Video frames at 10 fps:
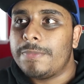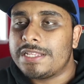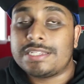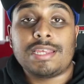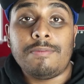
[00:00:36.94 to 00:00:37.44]

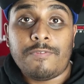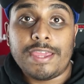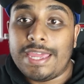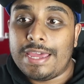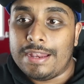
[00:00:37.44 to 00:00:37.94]
It's the same thing
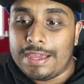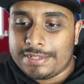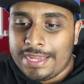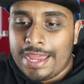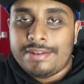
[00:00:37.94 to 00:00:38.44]
here. Like,
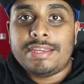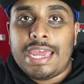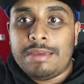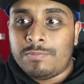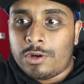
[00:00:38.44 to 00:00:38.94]
the end
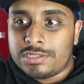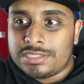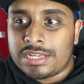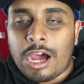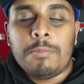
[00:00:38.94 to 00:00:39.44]
game was
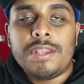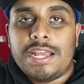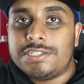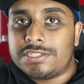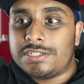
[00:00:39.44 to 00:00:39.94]
the
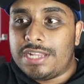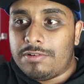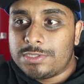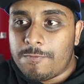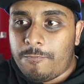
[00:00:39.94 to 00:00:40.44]
culmination. That
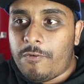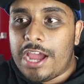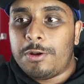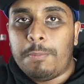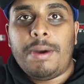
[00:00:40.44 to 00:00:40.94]
was the
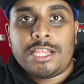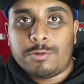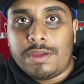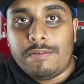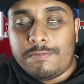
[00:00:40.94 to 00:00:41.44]
final
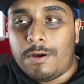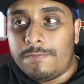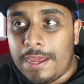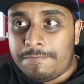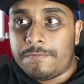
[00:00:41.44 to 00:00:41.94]
battle
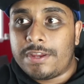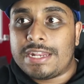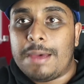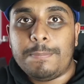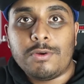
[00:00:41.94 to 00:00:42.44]
of everything
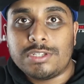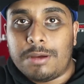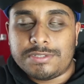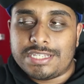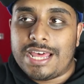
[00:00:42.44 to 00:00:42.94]
that built
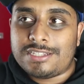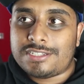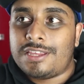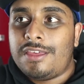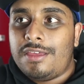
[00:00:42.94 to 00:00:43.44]
up to
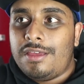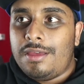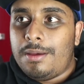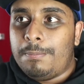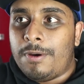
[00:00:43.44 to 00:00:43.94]
that.
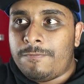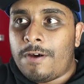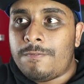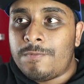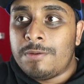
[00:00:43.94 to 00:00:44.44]
But
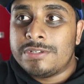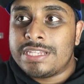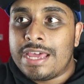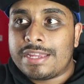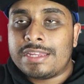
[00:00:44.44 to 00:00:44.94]
Far From Home is,
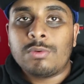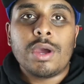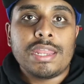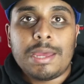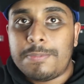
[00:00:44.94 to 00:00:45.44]
like, in a
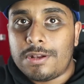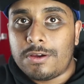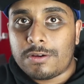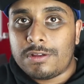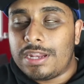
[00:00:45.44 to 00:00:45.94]
way, an
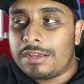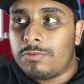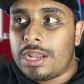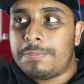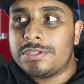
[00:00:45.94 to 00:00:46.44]
epilogue, like
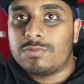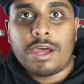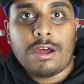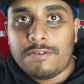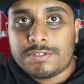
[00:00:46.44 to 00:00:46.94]
what happens
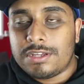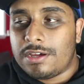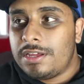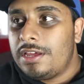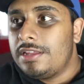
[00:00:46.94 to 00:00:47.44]
right
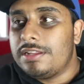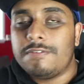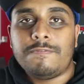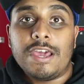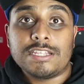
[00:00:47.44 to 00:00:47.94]
after, the
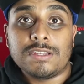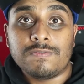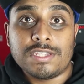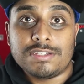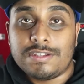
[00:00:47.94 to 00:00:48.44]
effects
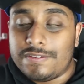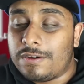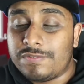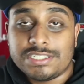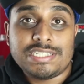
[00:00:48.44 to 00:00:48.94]
of
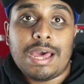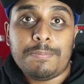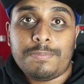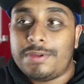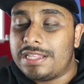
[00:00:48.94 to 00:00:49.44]
the
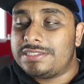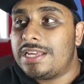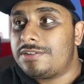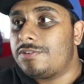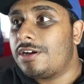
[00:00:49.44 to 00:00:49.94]
snap,
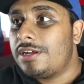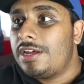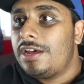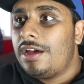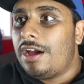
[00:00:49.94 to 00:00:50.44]
etc.
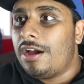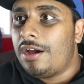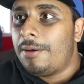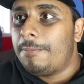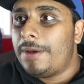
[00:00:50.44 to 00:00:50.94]

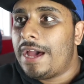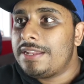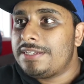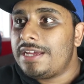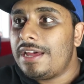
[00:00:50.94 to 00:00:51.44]

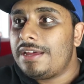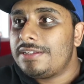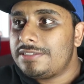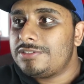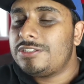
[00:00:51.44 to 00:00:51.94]
And
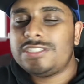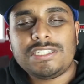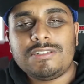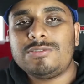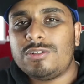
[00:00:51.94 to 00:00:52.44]
yeah,
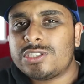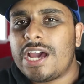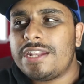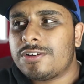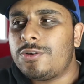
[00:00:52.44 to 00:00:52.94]
it was
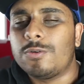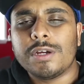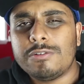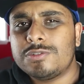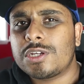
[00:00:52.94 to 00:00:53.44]
kind of cool.
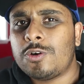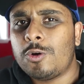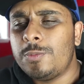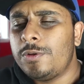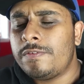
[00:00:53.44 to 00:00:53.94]
It was a
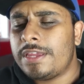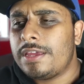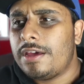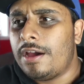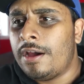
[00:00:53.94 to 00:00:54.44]
cool
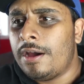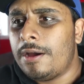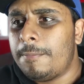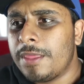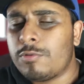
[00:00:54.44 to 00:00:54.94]
movie.
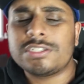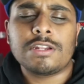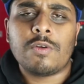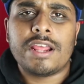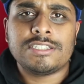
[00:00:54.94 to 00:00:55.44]
It
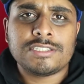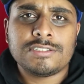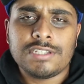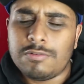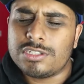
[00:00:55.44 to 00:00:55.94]
wasn't great.
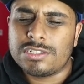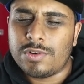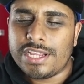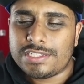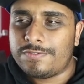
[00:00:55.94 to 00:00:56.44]
It wasn't
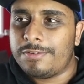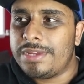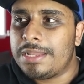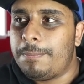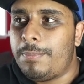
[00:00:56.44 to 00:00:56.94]
great. For
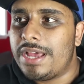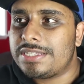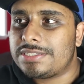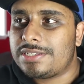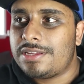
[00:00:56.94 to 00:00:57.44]
me, the
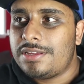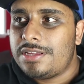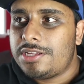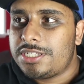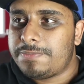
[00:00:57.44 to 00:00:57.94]
best
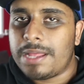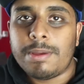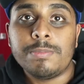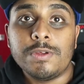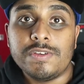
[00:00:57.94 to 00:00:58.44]

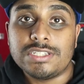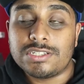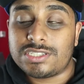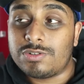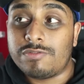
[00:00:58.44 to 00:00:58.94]
Spider-Man movies are
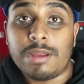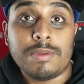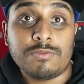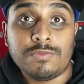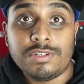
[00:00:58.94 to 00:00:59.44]
still the
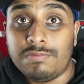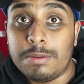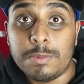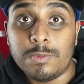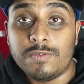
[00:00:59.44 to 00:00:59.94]

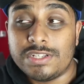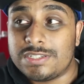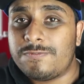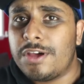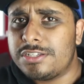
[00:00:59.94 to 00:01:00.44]
Raimi movies.
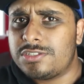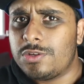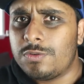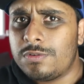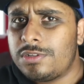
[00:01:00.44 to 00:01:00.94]
The first
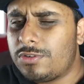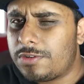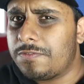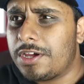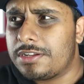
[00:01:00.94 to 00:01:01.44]
two, not
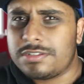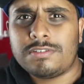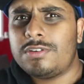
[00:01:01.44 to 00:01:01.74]
the third.